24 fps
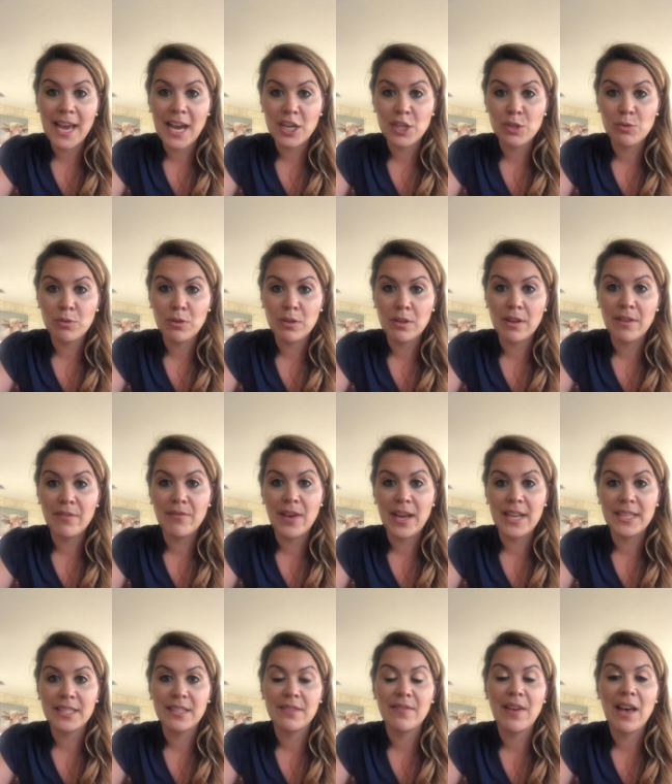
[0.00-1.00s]
actual
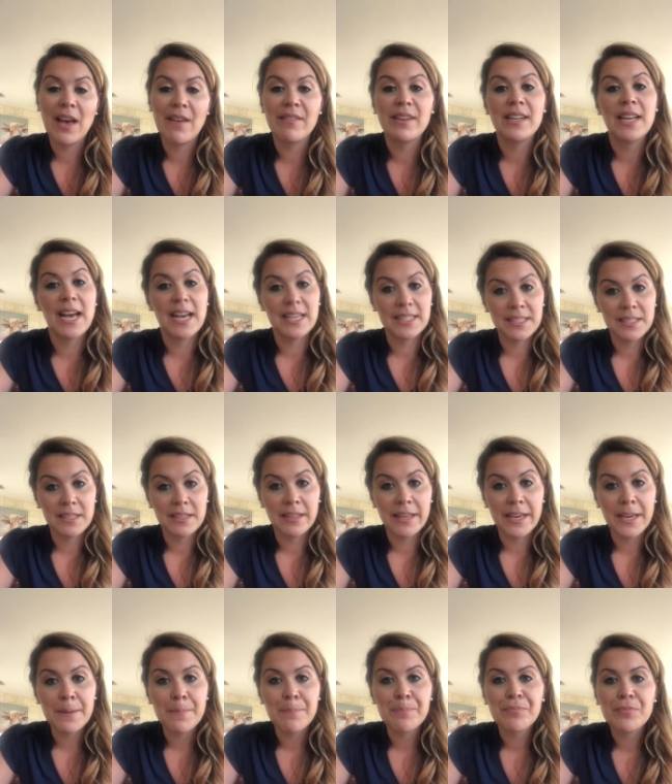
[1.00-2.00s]
event of having to
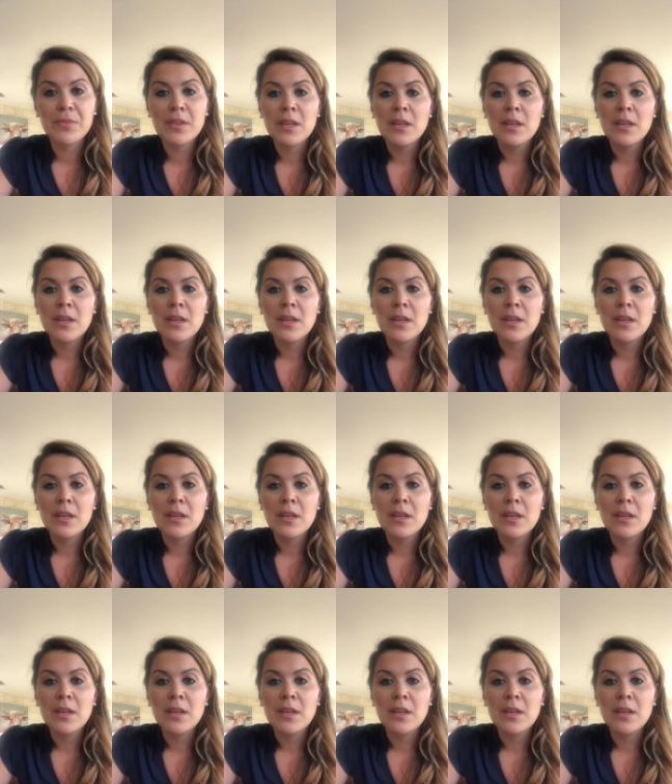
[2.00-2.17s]
escalate.